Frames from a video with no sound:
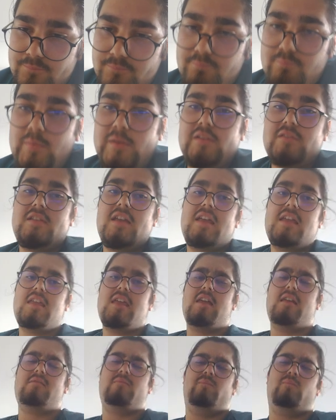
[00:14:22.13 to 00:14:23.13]
But
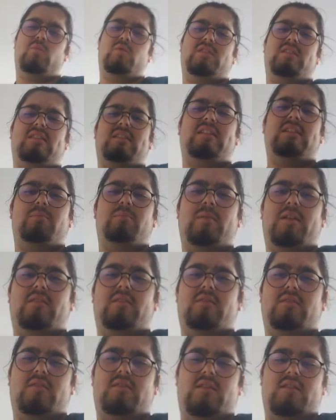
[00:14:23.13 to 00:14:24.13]
taking was a little bit
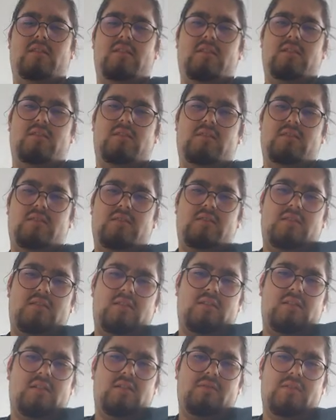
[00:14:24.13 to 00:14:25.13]

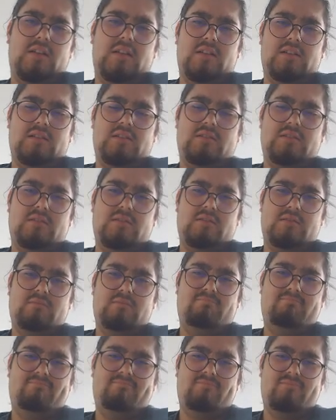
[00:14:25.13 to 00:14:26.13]
of a
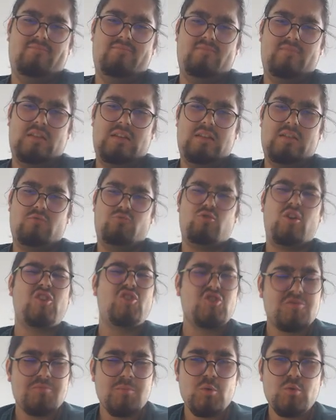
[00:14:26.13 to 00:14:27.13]

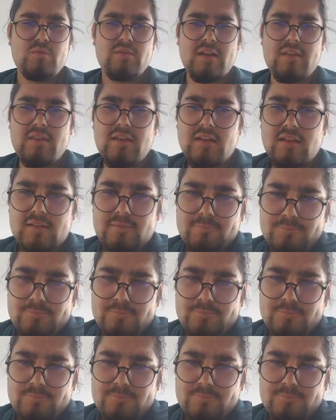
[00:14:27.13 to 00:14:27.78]
rushed move, I think.